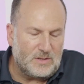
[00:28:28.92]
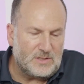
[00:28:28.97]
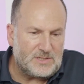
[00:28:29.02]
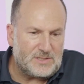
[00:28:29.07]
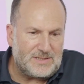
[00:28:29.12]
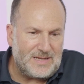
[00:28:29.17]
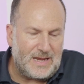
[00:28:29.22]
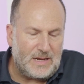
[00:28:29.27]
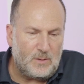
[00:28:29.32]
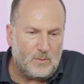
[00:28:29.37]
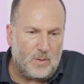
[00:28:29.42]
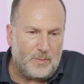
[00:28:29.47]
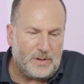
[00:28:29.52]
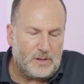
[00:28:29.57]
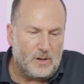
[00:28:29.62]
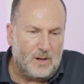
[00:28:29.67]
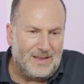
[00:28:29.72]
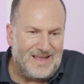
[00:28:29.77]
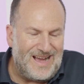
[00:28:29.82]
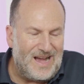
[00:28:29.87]
estate, what we
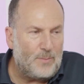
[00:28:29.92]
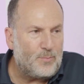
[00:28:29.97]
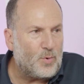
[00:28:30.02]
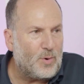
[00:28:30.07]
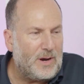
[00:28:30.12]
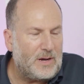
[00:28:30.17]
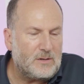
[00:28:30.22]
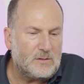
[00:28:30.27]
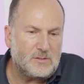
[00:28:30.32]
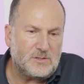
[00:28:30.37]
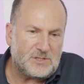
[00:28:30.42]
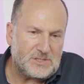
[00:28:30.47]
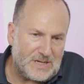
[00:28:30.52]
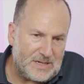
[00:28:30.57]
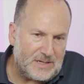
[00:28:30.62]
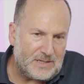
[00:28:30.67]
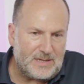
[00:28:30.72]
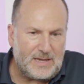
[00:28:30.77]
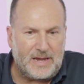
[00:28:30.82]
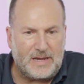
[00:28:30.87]
call operators,
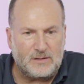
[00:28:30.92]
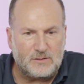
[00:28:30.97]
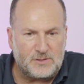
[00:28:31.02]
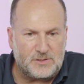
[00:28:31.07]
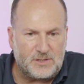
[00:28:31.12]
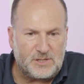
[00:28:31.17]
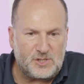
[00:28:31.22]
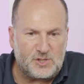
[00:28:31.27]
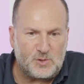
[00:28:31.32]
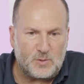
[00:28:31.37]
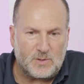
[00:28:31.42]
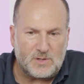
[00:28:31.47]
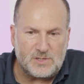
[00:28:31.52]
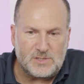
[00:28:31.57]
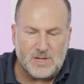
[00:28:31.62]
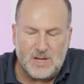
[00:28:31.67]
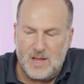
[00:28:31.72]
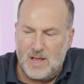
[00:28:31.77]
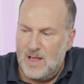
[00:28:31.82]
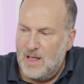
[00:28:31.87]
syndicators,
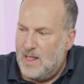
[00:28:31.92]
issuers,